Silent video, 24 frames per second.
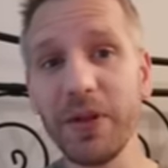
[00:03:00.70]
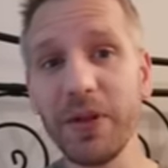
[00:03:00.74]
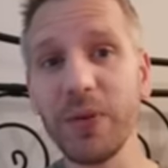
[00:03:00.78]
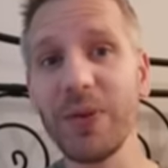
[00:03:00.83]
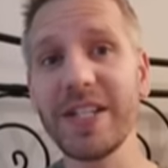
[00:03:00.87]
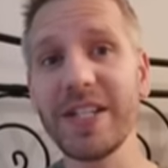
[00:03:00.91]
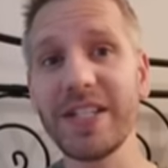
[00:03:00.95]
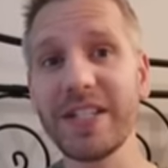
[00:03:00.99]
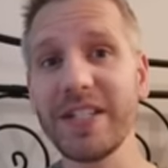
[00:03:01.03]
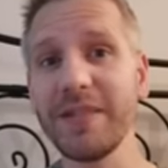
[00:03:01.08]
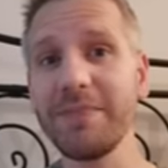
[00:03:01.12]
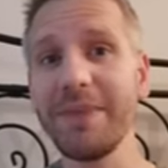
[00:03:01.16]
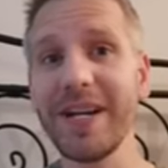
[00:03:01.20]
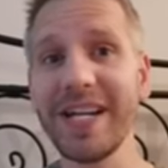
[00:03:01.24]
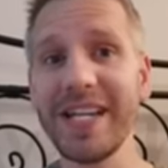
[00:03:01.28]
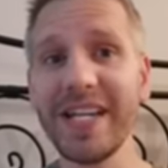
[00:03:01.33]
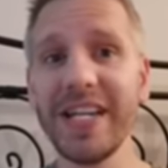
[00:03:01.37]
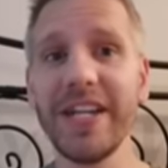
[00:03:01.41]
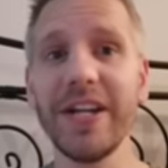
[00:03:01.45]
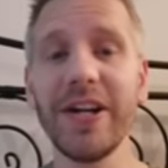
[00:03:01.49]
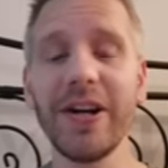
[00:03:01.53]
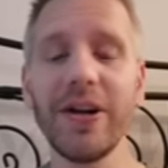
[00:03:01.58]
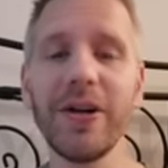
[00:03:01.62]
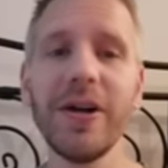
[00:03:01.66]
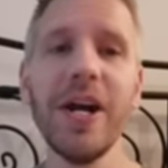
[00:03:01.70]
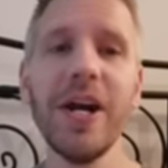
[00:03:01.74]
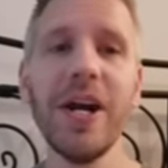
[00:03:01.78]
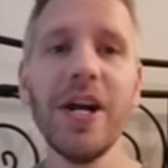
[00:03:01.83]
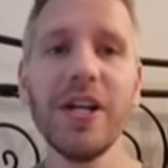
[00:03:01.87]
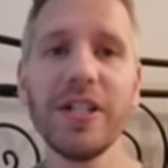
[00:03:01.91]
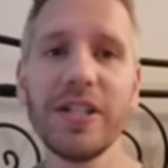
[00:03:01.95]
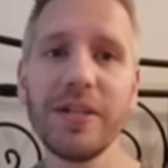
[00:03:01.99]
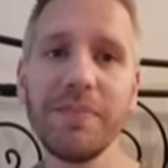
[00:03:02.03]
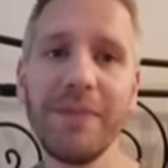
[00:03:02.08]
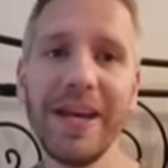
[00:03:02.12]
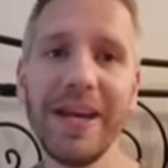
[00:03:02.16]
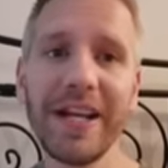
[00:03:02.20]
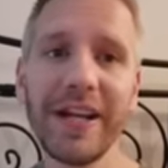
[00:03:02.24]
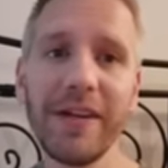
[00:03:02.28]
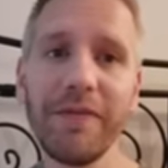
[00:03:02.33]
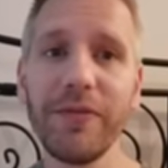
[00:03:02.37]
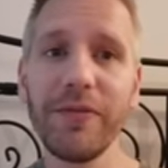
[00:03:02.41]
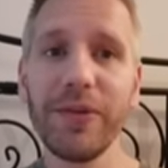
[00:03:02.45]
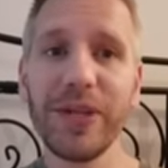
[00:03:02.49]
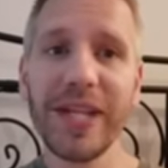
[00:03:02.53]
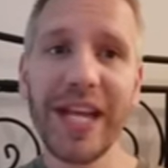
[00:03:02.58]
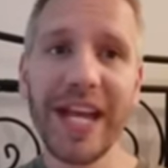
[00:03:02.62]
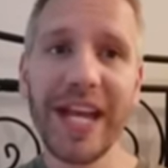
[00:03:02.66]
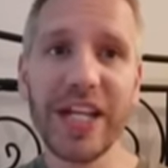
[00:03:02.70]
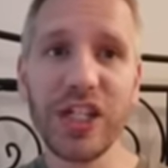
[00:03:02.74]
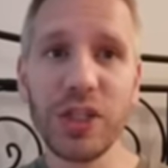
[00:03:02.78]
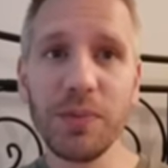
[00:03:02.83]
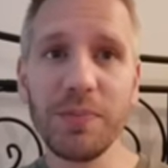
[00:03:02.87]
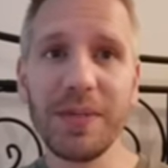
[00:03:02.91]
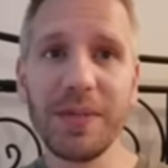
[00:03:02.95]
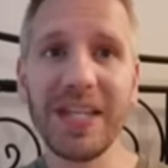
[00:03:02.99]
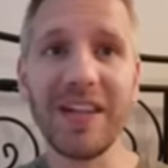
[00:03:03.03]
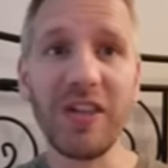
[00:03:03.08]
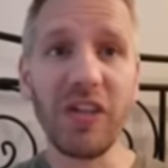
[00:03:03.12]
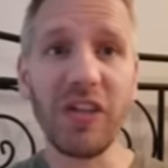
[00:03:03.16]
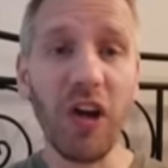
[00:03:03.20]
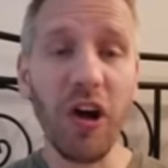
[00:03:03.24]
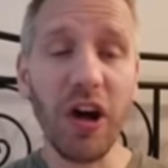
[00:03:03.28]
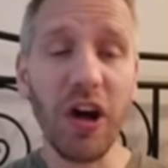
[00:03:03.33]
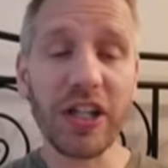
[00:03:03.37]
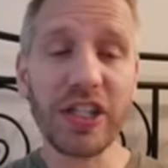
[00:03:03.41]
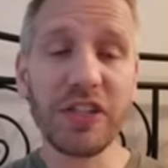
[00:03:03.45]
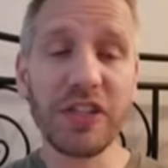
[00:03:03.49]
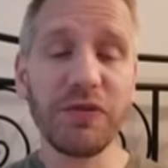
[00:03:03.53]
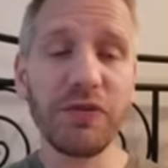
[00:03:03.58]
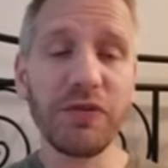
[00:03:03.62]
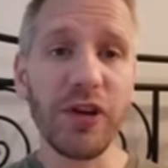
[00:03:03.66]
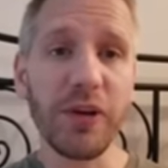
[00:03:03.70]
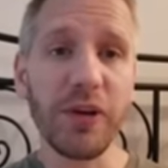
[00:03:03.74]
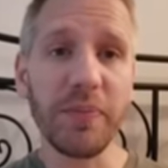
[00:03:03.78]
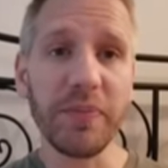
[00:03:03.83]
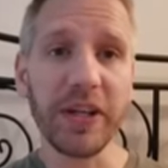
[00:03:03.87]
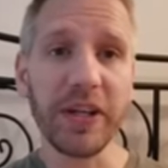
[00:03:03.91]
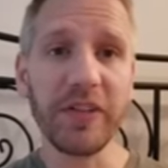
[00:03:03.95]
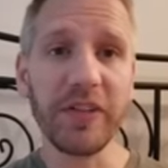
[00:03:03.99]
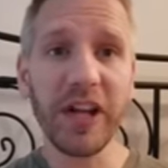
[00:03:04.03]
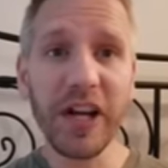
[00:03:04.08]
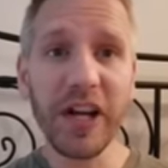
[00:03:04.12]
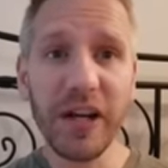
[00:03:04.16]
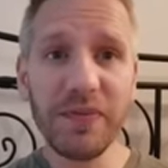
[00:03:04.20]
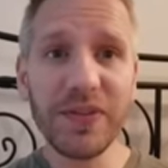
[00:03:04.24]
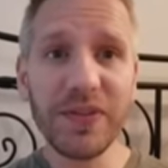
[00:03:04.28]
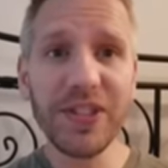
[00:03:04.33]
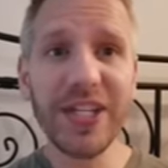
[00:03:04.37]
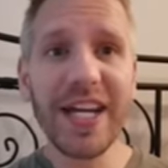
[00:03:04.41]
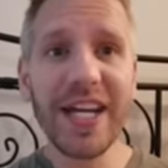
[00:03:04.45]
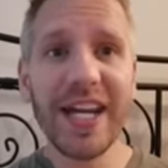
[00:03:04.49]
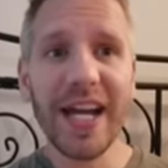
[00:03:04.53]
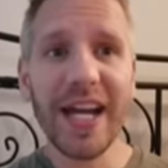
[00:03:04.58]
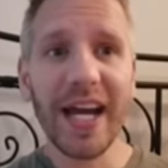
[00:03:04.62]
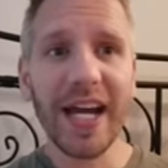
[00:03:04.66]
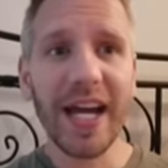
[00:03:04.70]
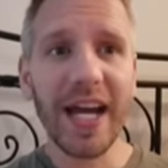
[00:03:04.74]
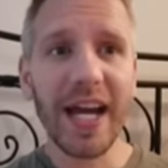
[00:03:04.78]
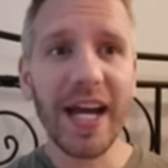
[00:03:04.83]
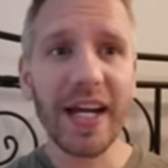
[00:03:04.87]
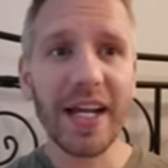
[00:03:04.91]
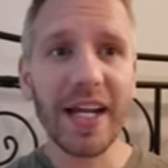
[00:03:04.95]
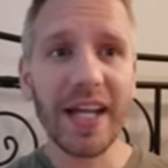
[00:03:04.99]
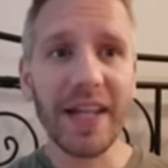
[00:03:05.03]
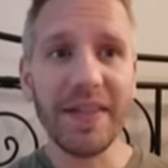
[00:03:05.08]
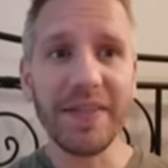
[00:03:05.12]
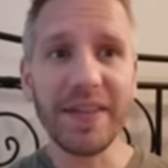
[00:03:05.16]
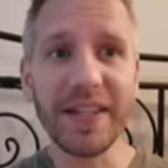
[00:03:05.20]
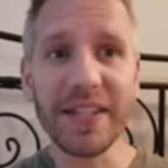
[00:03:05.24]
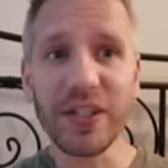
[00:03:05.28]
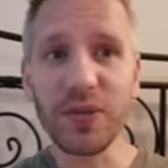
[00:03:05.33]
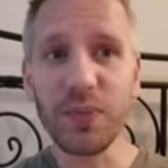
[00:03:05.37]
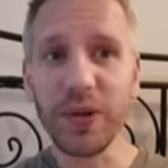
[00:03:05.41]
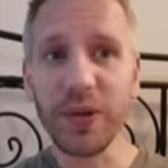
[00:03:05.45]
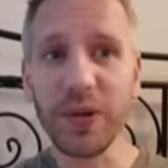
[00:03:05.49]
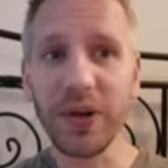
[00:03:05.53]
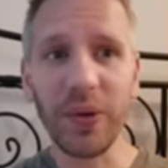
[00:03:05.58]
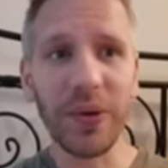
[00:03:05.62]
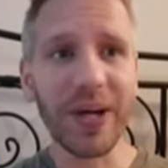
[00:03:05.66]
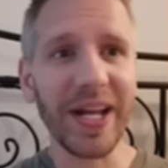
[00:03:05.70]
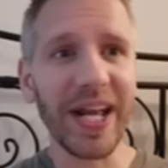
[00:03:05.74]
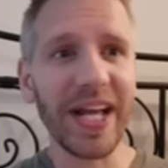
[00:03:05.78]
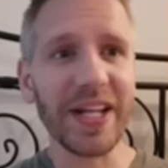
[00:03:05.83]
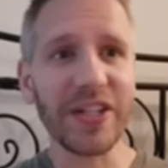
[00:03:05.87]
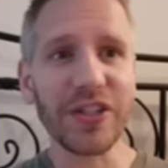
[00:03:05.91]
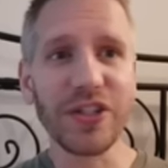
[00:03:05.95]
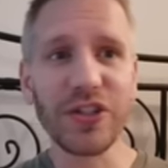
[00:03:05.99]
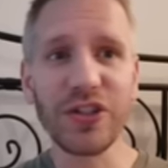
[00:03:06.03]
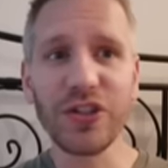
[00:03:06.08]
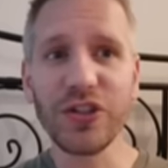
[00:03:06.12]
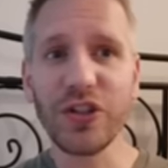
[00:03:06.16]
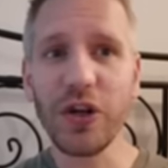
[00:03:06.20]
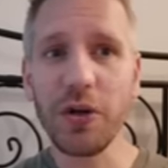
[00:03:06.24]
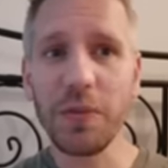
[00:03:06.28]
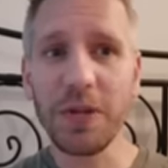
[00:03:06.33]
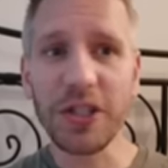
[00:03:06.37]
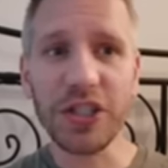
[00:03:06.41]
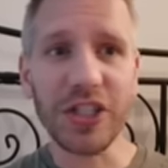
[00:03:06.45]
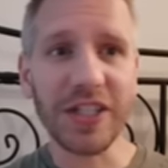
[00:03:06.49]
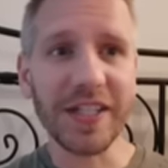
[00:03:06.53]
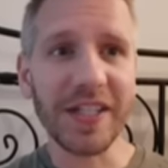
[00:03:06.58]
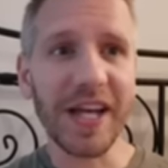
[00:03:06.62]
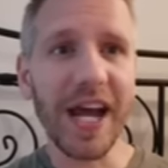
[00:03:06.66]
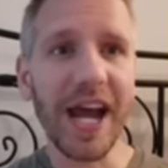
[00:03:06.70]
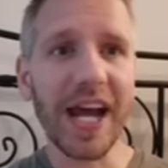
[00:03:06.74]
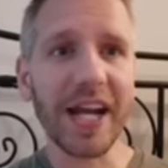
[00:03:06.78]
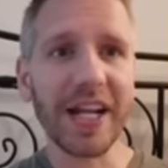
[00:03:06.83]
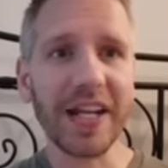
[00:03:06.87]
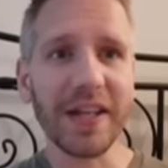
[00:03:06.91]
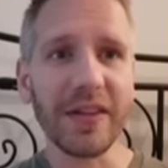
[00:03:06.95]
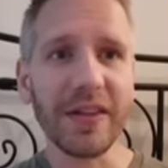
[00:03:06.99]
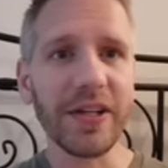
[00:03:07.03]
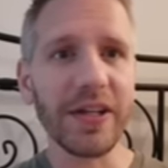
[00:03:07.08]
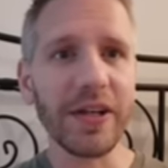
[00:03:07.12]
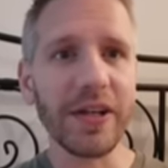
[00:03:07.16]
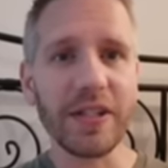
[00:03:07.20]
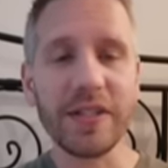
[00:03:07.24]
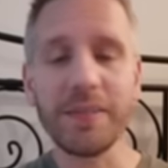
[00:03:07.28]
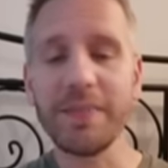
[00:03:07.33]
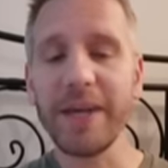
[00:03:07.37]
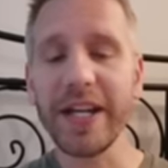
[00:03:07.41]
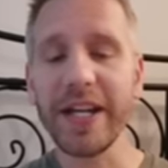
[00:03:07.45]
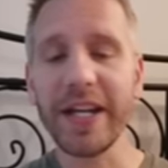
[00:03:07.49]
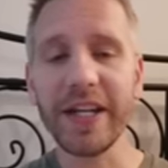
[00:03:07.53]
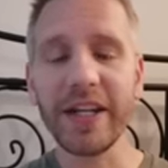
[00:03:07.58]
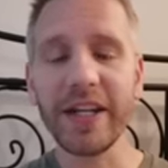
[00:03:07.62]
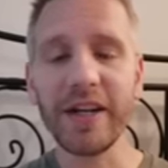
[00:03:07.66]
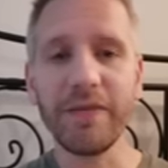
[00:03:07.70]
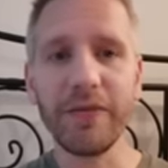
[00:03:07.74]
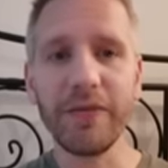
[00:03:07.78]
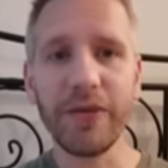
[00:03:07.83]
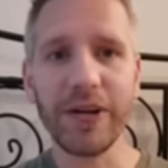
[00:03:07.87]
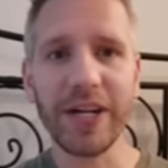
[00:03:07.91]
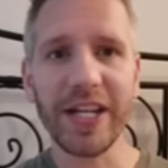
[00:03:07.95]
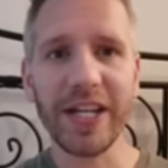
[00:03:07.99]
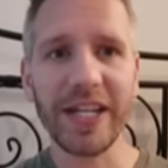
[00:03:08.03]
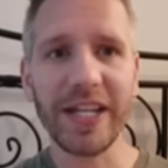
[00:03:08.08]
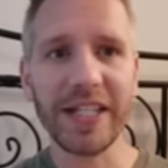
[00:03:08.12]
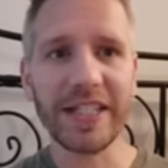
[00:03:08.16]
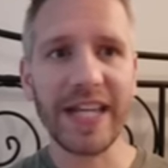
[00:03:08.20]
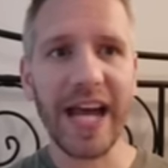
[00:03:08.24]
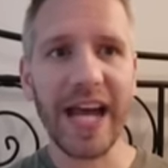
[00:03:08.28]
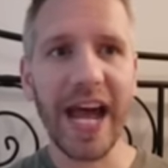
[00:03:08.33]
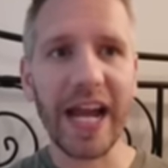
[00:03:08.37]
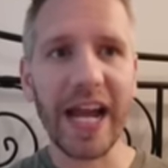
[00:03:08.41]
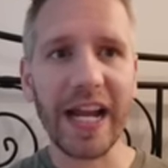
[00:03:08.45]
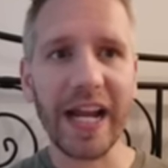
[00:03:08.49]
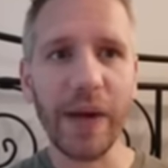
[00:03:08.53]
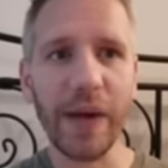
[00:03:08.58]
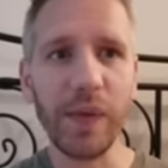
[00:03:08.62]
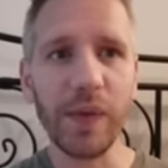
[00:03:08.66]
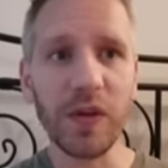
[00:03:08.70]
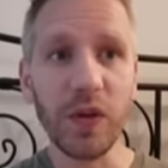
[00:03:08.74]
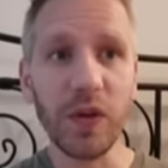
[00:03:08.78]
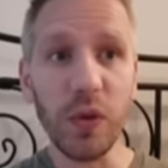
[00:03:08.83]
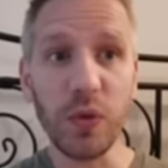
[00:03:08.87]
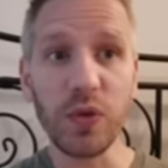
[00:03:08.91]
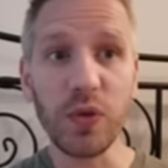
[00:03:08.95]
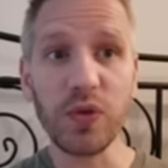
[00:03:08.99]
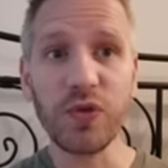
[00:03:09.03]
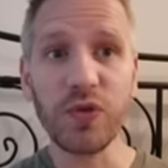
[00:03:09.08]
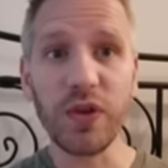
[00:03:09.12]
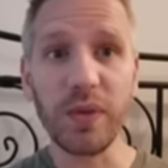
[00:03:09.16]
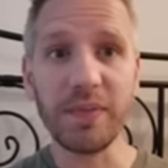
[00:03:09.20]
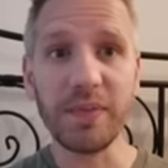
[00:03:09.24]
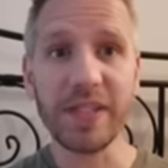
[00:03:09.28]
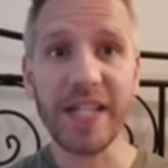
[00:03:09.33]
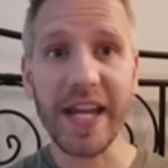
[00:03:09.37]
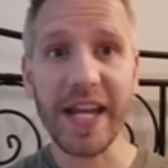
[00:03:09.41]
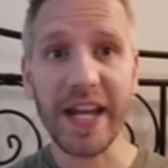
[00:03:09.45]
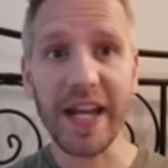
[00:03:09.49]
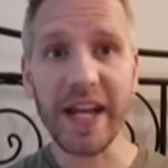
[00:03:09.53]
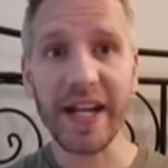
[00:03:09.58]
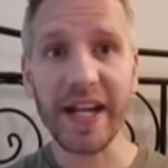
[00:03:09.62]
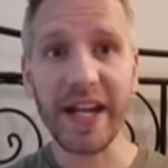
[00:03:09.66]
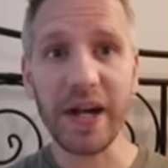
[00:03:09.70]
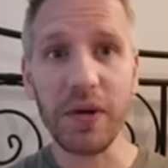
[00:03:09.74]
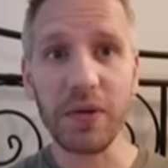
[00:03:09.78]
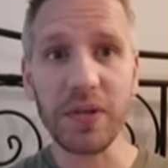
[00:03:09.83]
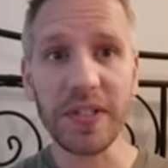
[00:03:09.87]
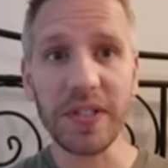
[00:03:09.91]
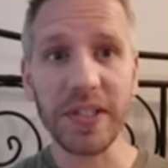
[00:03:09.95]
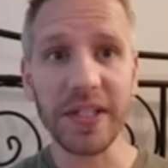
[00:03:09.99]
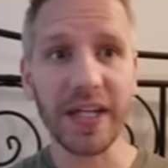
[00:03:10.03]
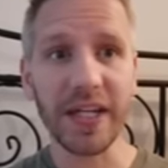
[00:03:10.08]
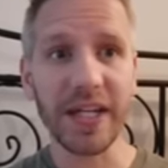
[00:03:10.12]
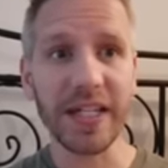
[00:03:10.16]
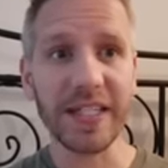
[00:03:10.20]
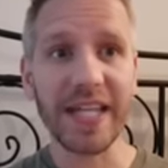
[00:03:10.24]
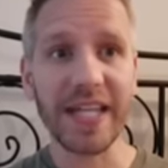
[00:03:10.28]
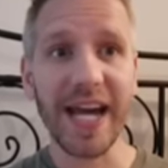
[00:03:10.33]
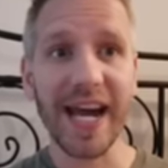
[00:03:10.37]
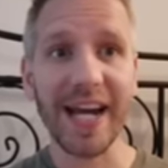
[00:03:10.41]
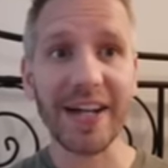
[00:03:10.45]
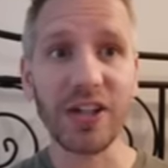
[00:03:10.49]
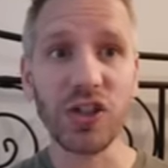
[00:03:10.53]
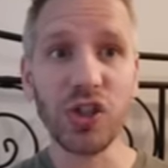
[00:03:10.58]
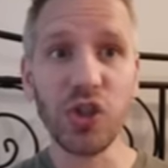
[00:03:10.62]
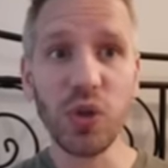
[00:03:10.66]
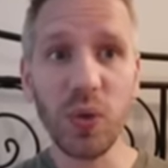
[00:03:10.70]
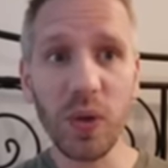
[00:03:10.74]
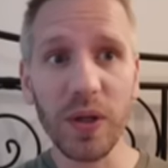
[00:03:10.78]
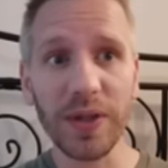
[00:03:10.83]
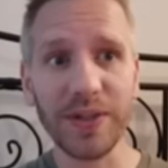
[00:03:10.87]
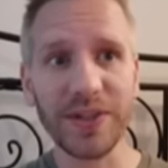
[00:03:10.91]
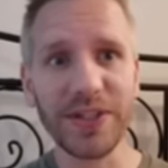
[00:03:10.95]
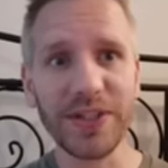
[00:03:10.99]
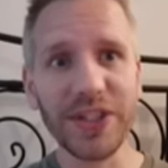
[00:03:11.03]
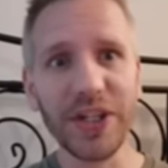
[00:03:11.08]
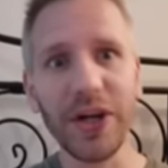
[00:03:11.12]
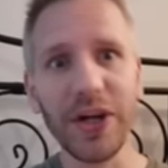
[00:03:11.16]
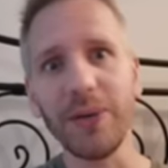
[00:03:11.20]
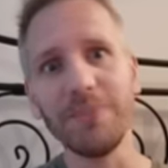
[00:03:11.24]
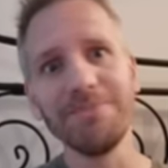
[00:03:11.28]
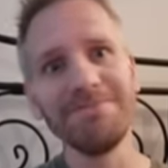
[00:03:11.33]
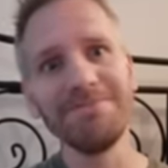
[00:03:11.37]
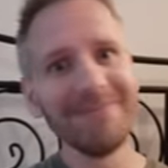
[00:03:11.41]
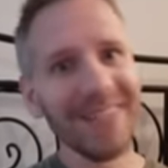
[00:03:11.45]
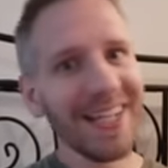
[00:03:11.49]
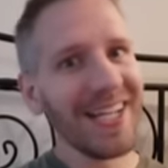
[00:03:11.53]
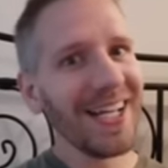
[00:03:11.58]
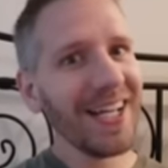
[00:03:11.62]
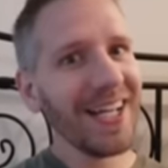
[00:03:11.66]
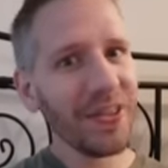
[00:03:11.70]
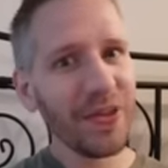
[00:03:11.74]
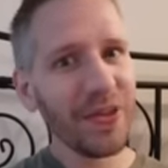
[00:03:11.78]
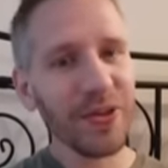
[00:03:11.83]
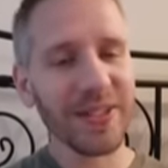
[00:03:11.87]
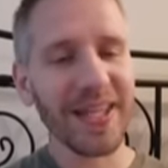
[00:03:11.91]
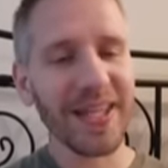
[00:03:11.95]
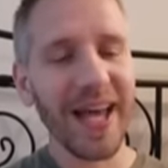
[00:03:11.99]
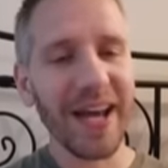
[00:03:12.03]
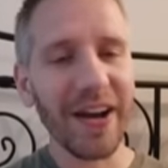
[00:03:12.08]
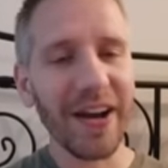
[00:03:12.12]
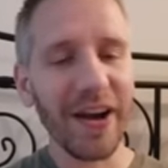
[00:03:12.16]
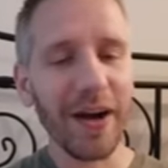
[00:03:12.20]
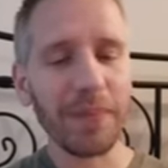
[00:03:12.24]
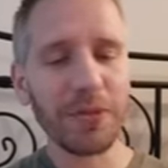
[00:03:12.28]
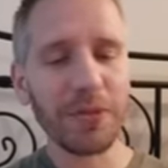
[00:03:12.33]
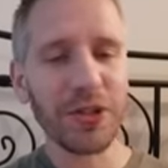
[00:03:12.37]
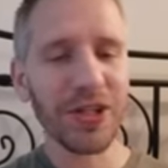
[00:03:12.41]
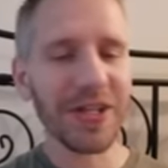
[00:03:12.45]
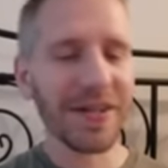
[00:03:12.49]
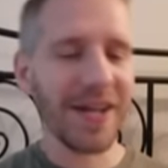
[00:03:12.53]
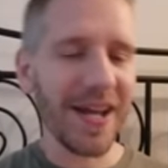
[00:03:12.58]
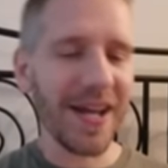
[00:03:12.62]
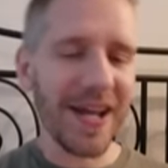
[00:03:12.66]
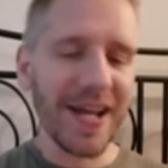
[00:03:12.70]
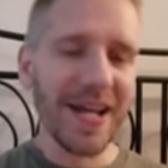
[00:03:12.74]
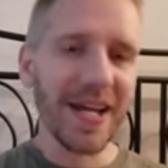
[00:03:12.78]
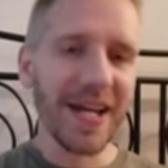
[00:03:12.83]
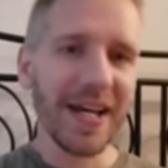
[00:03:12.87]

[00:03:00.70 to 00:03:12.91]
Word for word: the rest of my gear to make up for the HP lost from the gloves, and this one already has so much attack in there, it's making up for any attack I would lose from taking out attack jewels. So there's that option.